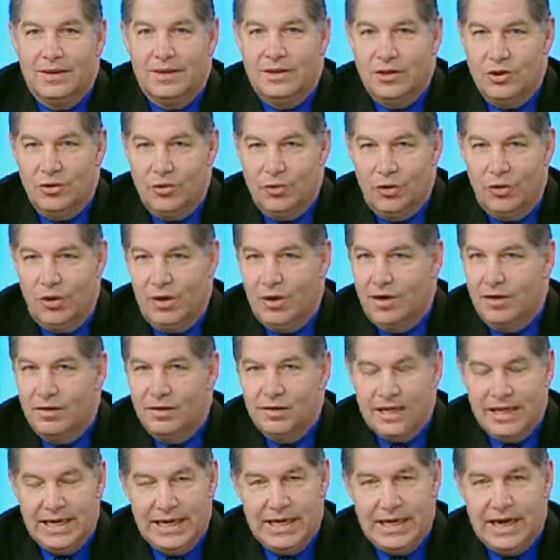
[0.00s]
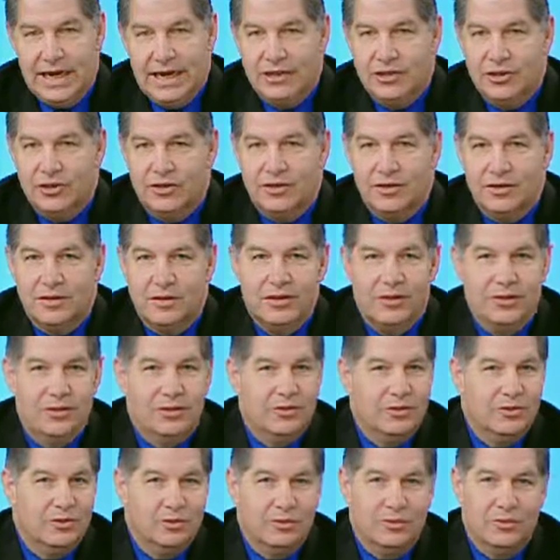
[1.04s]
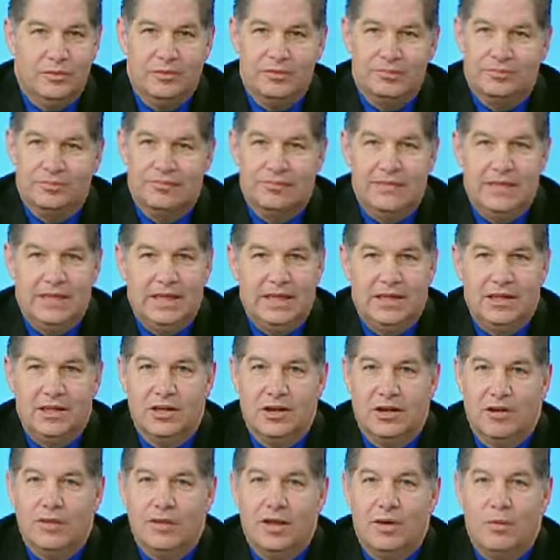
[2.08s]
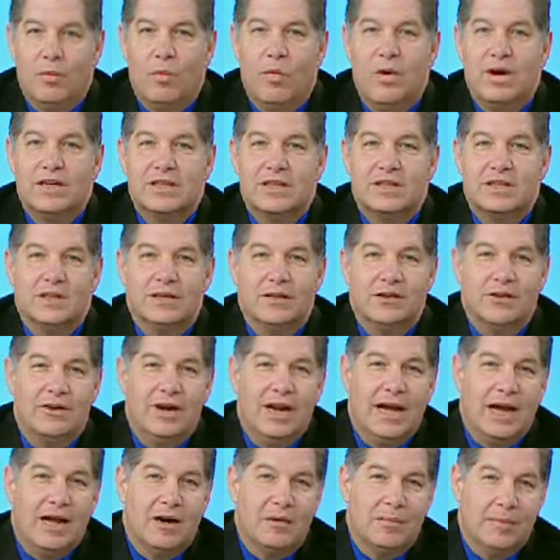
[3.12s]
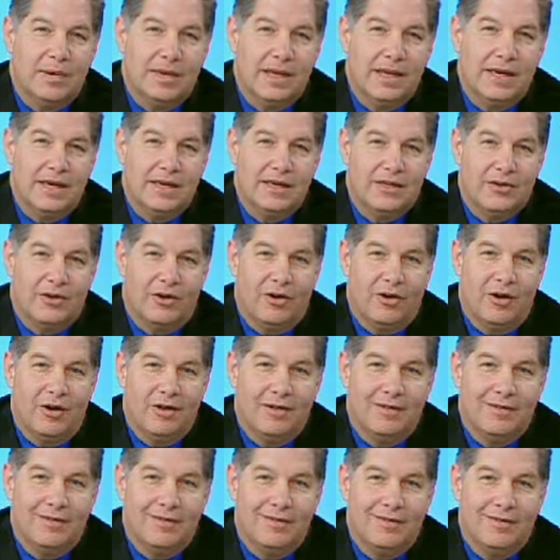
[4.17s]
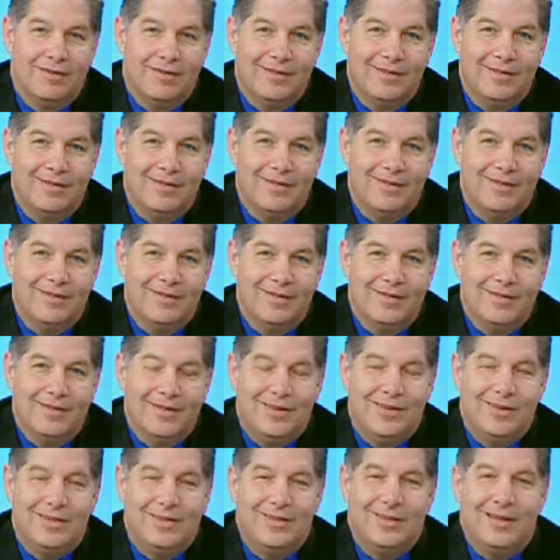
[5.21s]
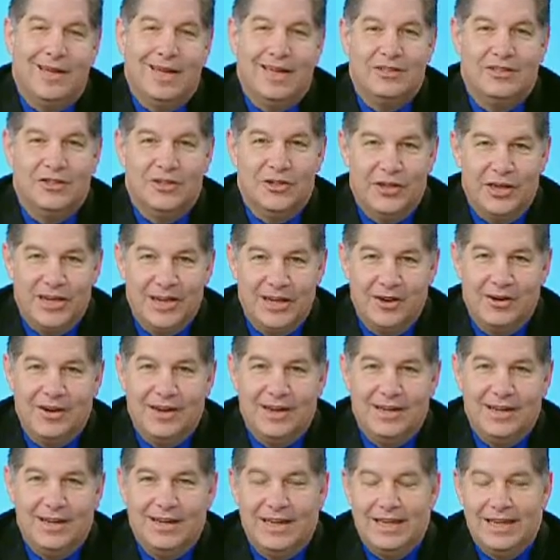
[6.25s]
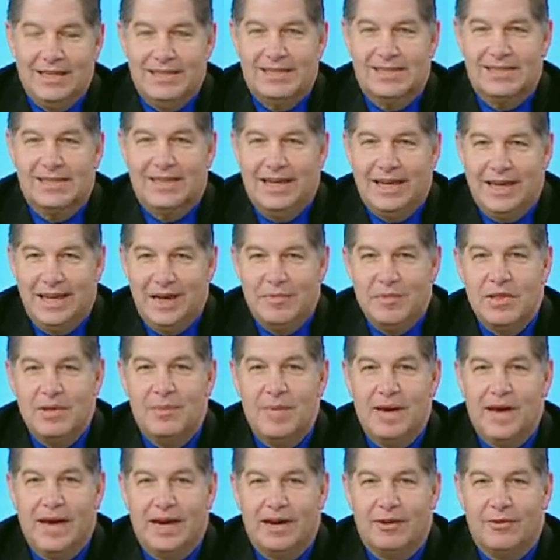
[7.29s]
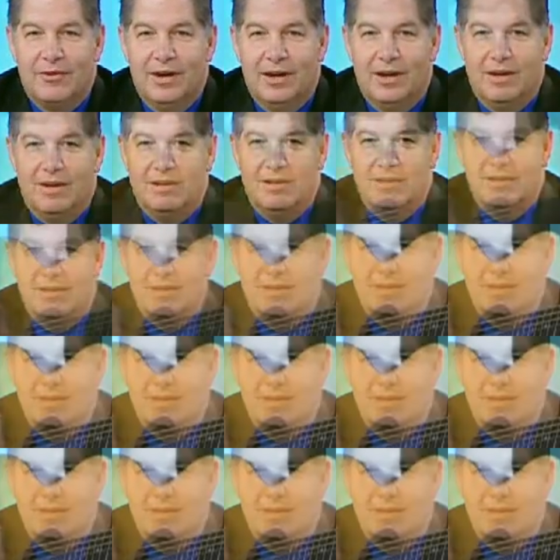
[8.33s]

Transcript: your teenager to the adult that wants to learn how to play guitar. As you're hearing, it's him in the background